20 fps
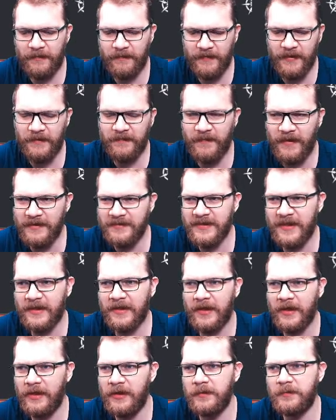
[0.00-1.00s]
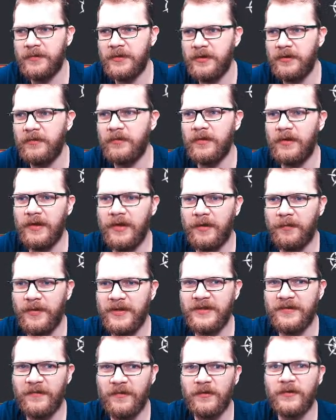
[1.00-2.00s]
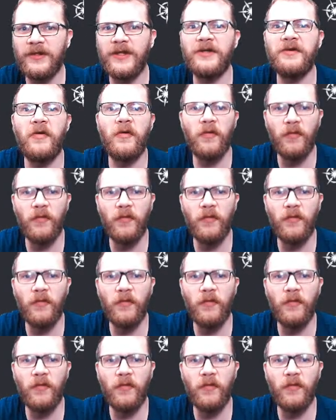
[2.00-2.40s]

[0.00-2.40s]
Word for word: If that five star helps you clear a piece of content